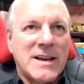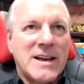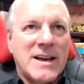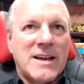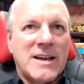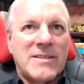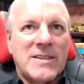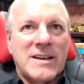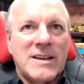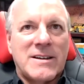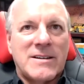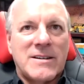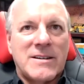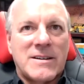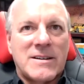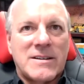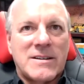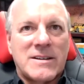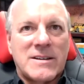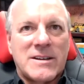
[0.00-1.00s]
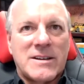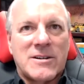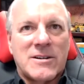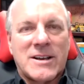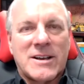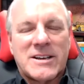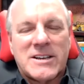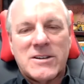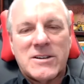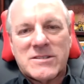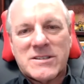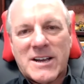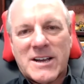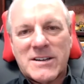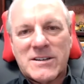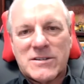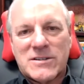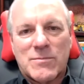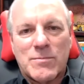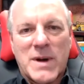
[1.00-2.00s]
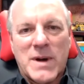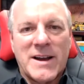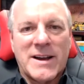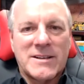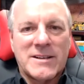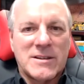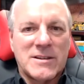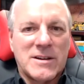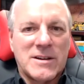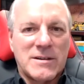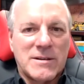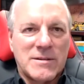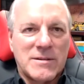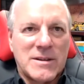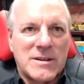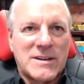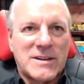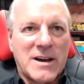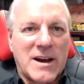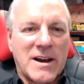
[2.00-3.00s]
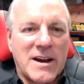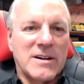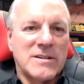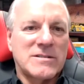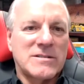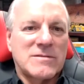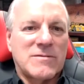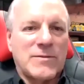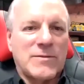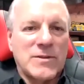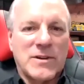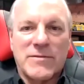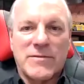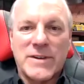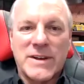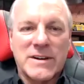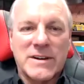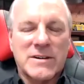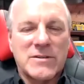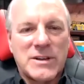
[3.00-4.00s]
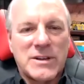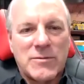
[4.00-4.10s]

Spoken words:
and then, you know, like you said, as you're buying the tires for your vehicle,